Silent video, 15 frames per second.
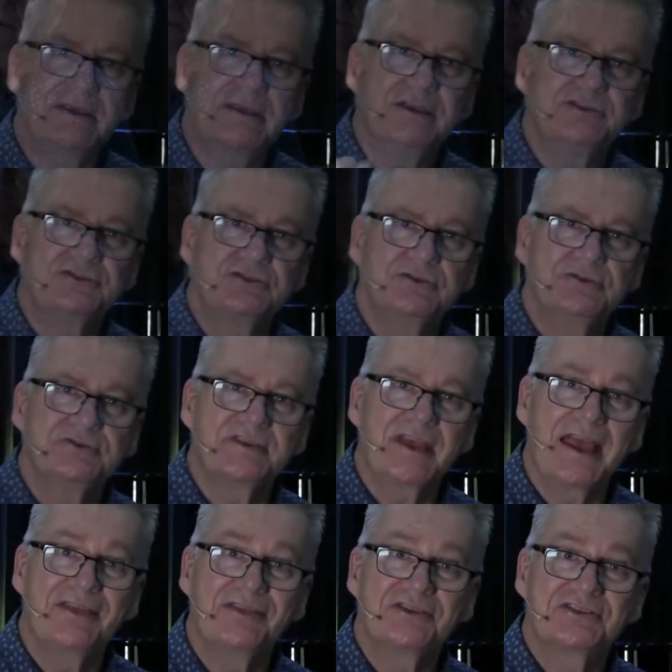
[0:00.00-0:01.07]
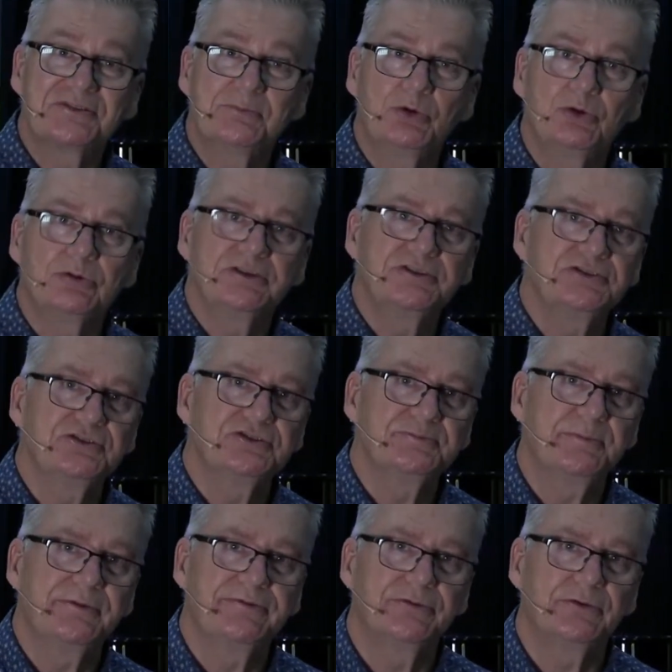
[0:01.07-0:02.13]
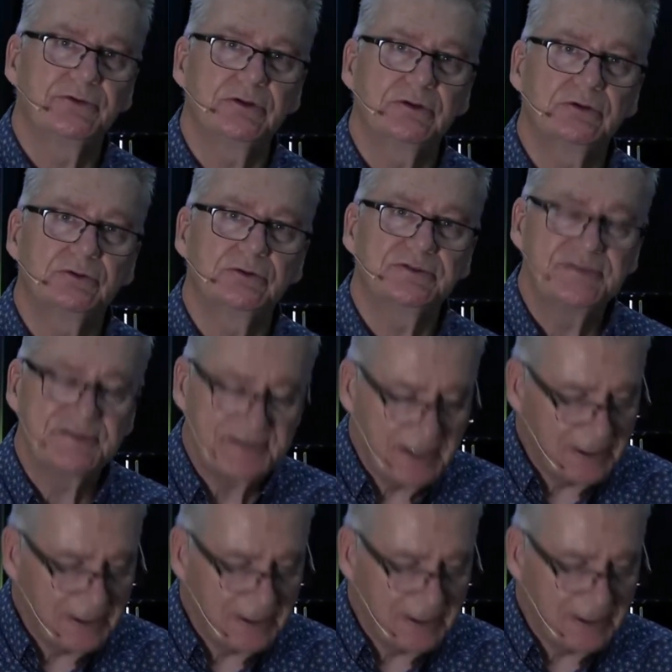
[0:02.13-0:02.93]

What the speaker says: issues and the small issues before the Lord and say,